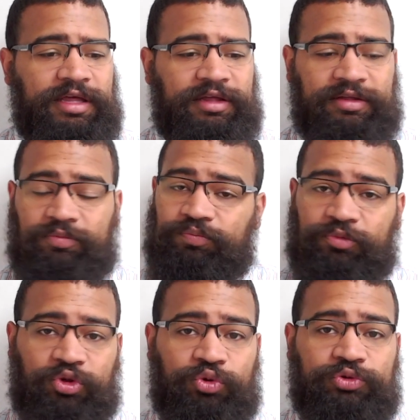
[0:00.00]
it
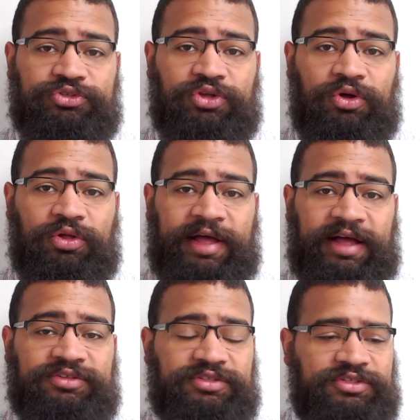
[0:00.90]
cools the whole
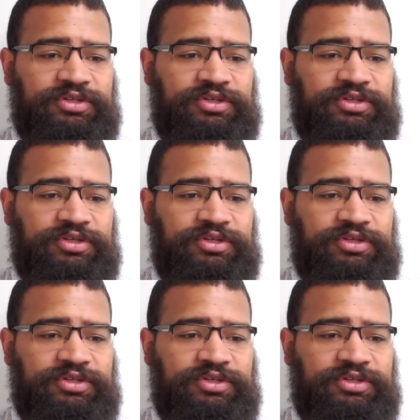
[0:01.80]
house.